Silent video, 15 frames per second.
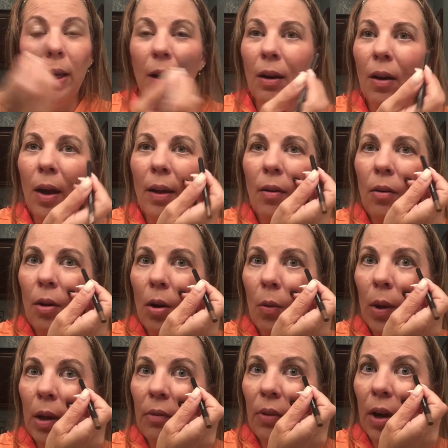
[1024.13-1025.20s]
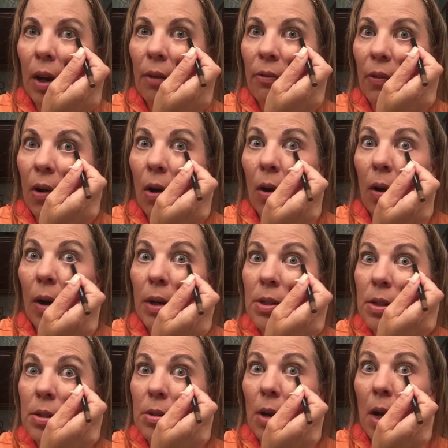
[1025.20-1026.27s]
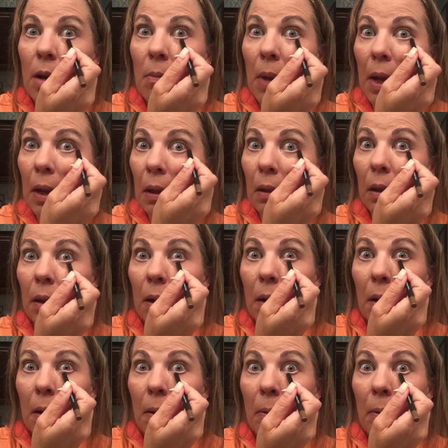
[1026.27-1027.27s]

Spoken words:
here. I don't go in very far. I just try to make it look.